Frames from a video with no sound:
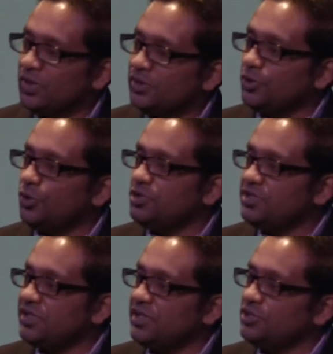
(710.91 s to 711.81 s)
There are no
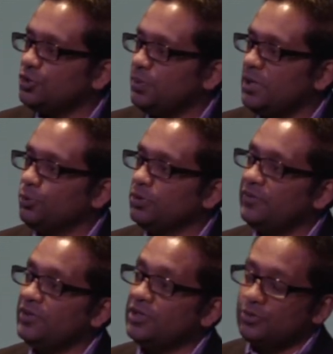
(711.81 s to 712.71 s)
cities or people
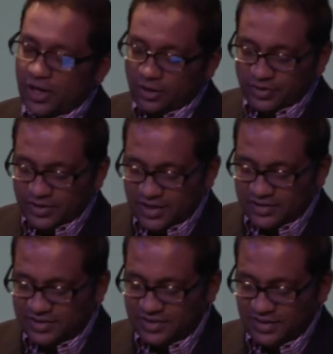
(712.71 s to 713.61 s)
living around the
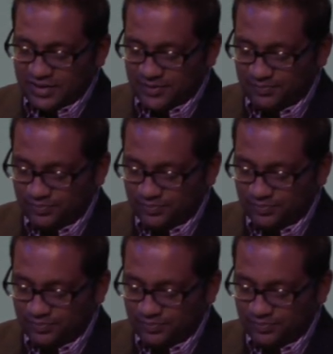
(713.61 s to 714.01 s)
Dead Sea.